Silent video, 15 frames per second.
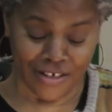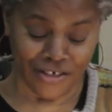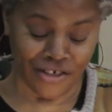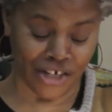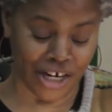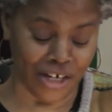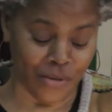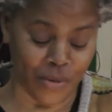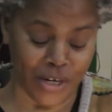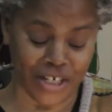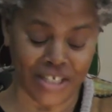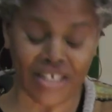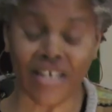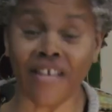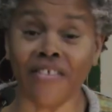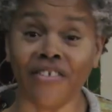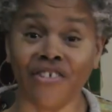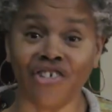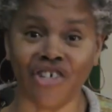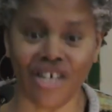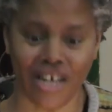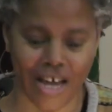January 10th,
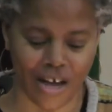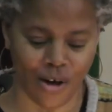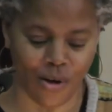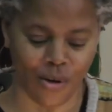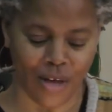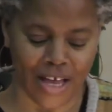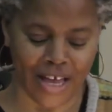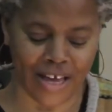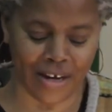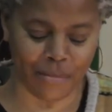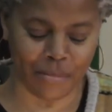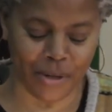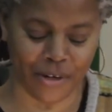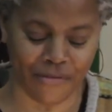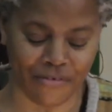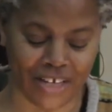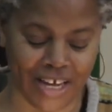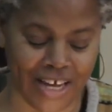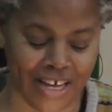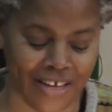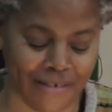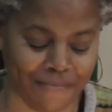Janelle had a
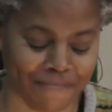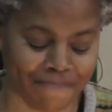birthday.